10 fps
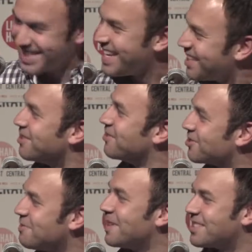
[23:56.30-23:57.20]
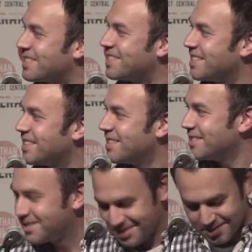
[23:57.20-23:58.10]
Thank you so much, Lindsay.
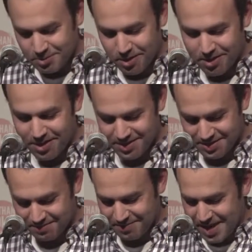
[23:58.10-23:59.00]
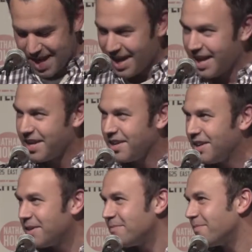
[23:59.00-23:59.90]
You are awesome. And
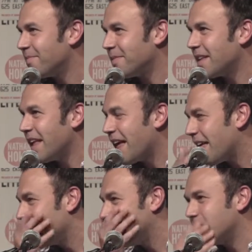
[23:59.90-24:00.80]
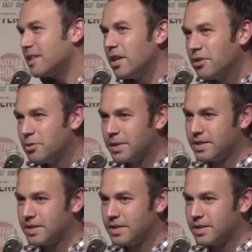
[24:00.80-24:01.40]
the other